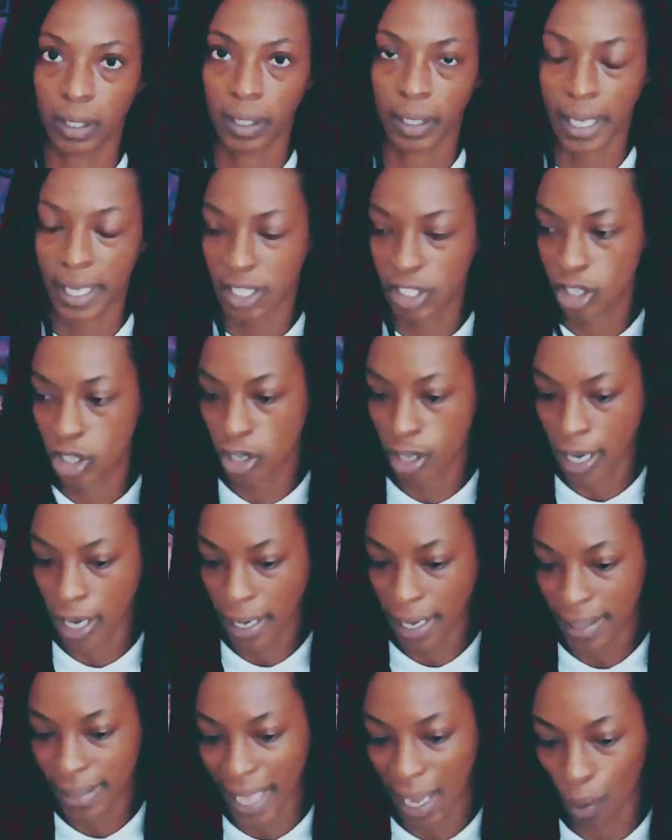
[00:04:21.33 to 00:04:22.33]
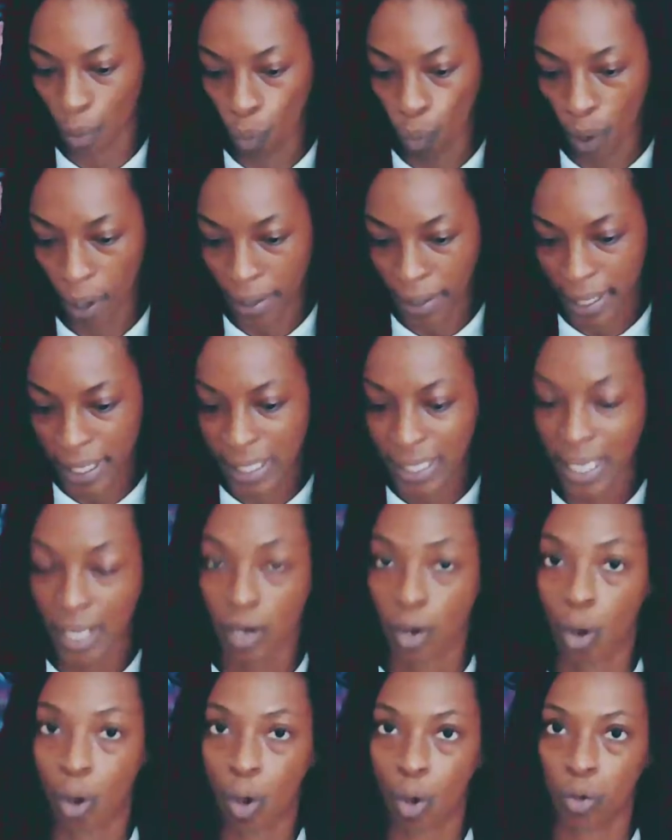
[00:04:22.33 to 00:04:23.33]
it's creating that oneness and
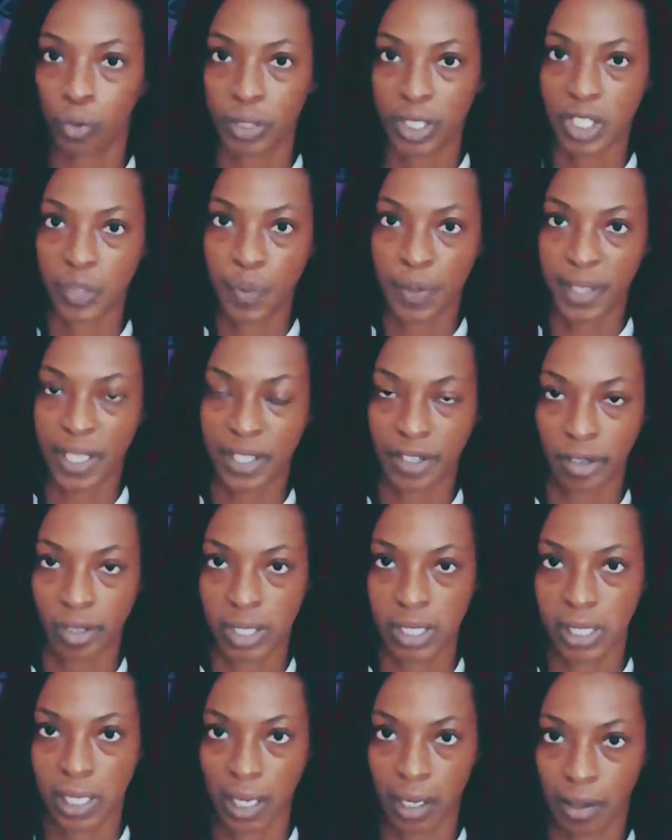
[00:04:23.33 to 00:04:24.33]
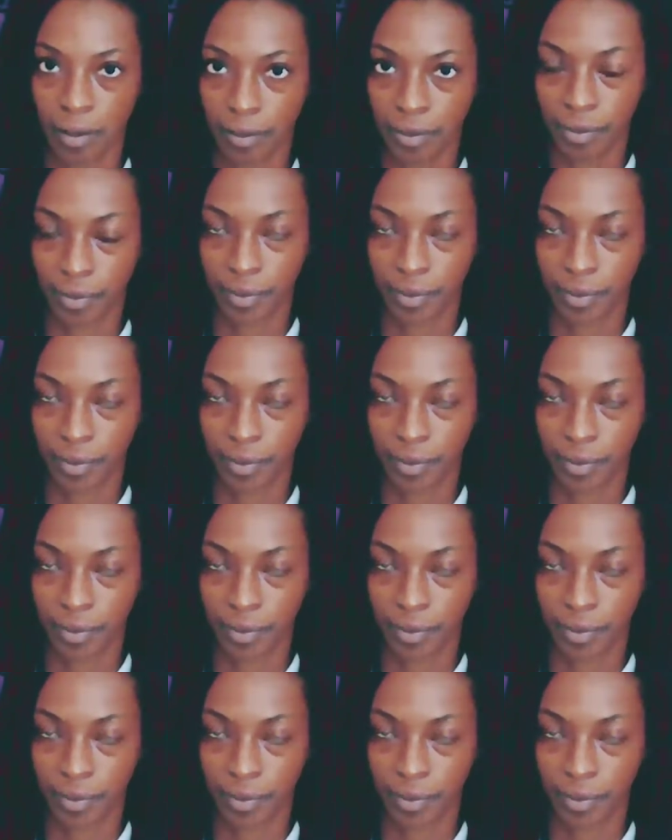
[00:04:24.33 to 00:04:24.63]
wholeness within yourself.